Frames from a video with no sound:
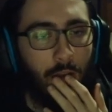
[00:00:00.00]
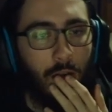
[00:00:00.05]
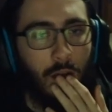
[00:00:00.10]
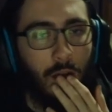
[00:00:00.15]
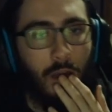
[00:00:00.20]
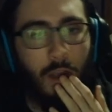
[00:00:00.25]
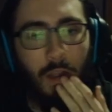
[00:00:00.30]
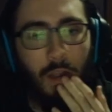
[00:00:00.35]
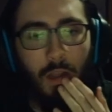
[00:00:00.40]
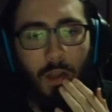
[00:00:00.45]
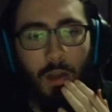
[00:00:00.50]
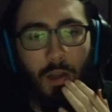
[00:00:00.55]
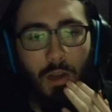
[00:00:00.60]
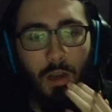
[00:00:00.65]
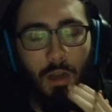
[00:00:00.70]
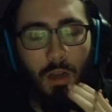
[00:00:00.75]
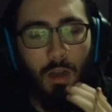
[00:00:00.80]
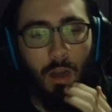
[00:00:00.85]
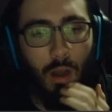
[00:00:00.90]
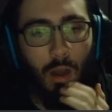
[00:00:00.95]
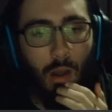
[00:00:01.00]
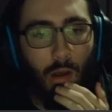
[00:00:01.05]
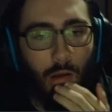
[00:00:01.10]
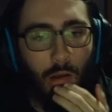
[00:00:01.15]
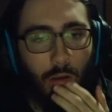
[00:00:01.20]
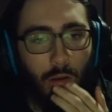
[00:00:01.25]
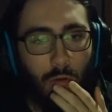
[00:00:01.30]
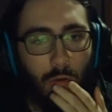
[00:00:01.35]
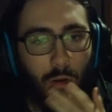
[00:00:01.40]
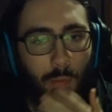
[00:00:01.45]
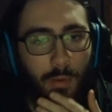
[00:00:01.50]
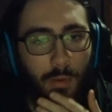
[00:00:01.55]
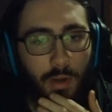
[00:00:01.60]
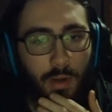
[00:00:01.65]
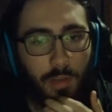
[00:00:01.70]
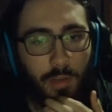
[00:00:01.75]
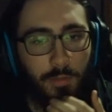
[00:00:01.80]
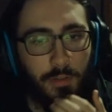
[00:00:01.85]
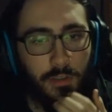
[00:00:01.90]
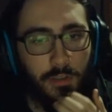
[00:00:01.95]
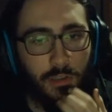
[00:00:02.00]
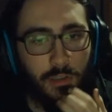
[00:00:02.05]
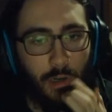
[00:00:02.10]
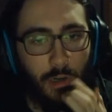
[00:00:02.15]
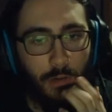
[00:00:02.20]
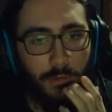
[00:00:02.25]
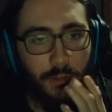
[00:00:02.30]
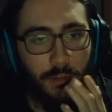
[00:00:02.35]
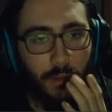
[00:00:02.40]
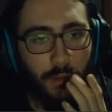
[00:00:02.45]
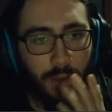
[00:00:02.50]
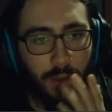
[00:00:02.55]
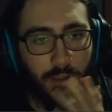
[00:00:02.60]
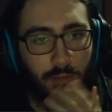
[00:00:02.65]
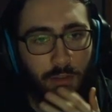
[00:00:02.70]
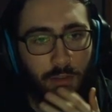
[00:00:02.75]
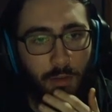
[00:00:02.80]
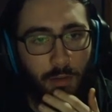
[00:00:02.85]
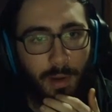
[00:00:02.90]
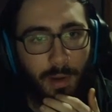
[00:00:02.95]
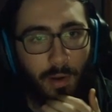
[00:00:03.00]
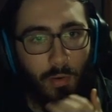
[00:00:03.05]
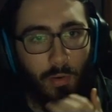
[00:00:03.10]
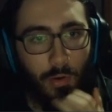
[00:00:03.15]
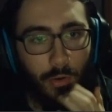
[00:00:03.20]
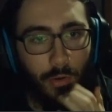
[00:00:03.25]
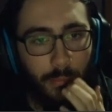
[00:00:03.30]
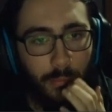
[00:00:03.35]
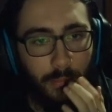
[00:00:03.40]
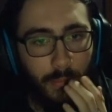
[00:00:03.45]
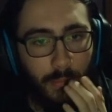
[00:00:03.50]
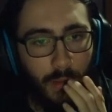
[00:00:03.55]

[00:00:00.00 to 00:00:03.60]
Huh, who do I want to give the Scarf to? I guess I've to my Rotom?